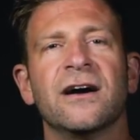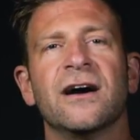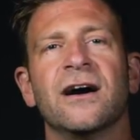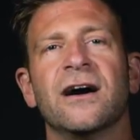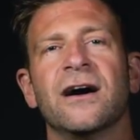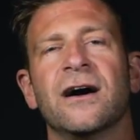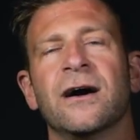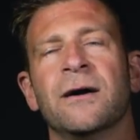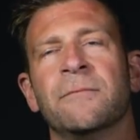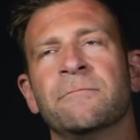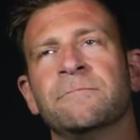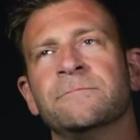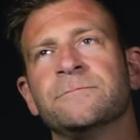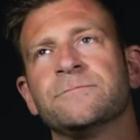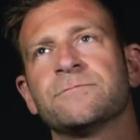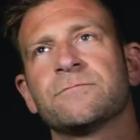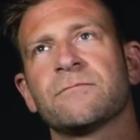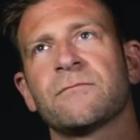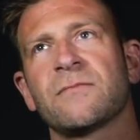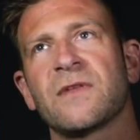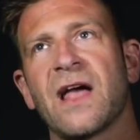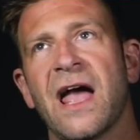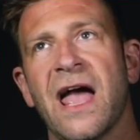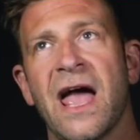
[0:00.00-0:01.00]
um,
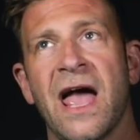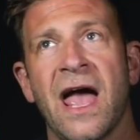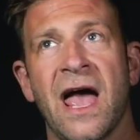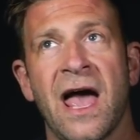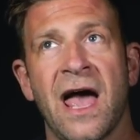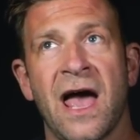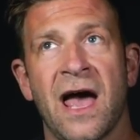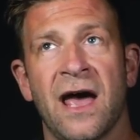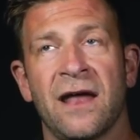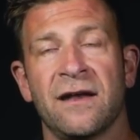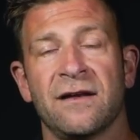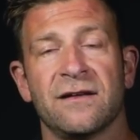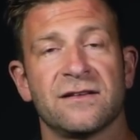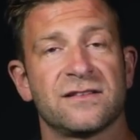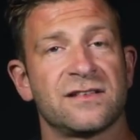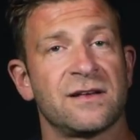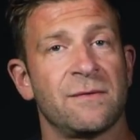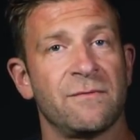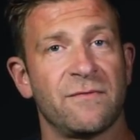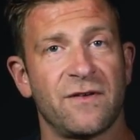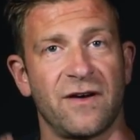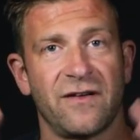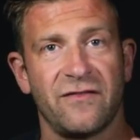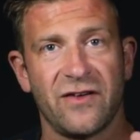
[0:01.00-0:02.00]
and
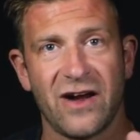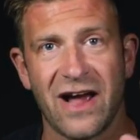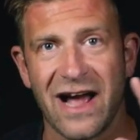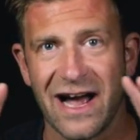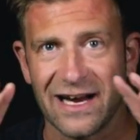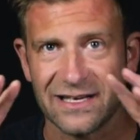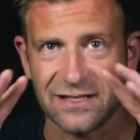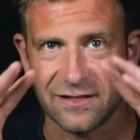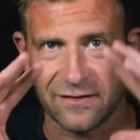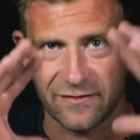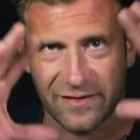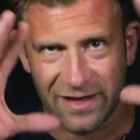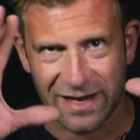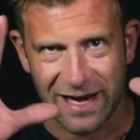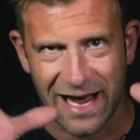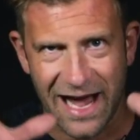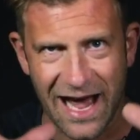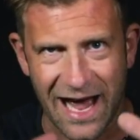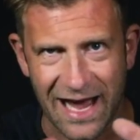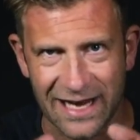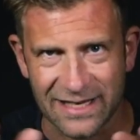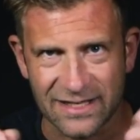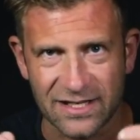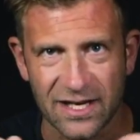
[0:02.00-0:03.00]
some very, very active, that
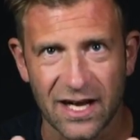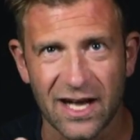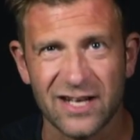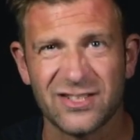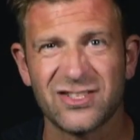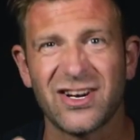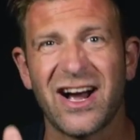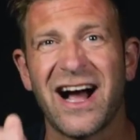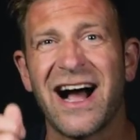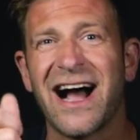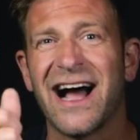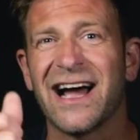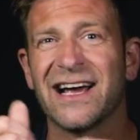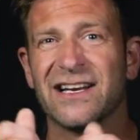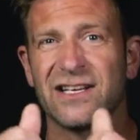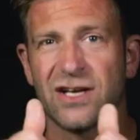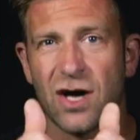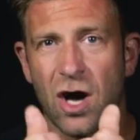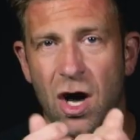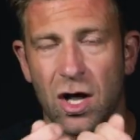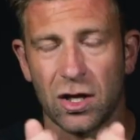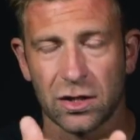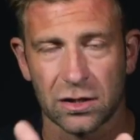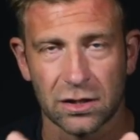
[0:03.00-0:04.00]
high touch, high
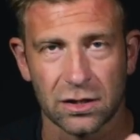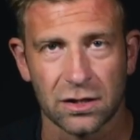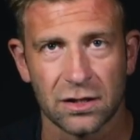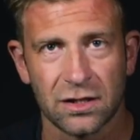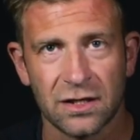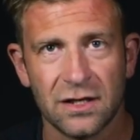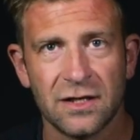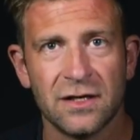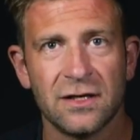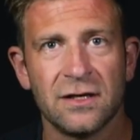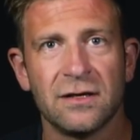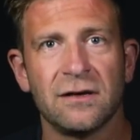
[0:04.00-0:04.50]
dollar,